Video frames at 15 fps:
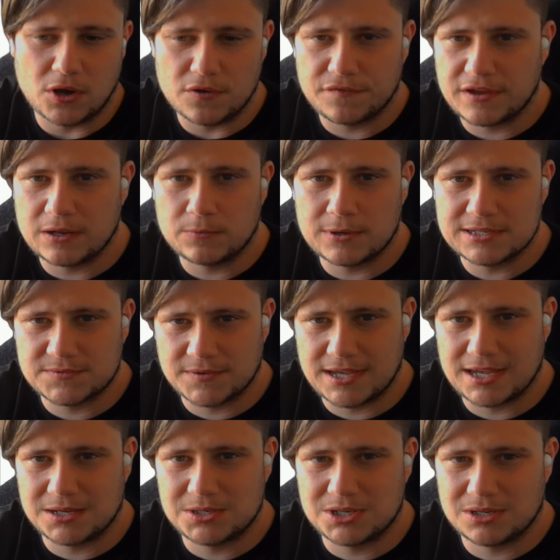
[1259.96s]
Offhand wise for
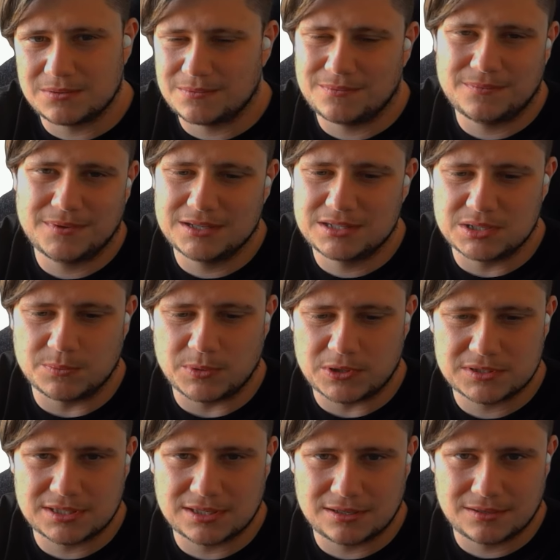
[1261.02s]
Hatchet, it's a
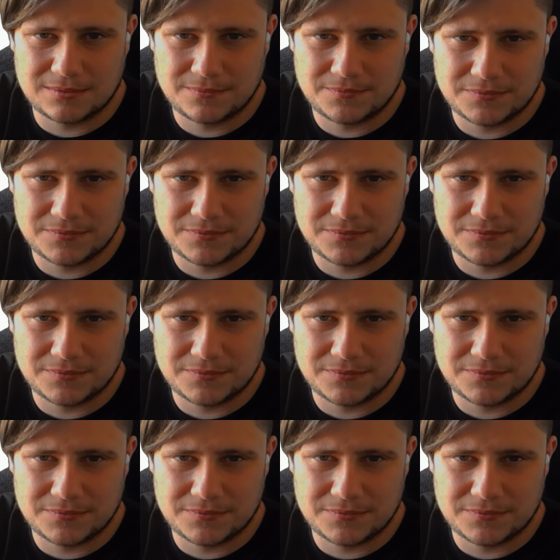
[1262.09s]
boss thing.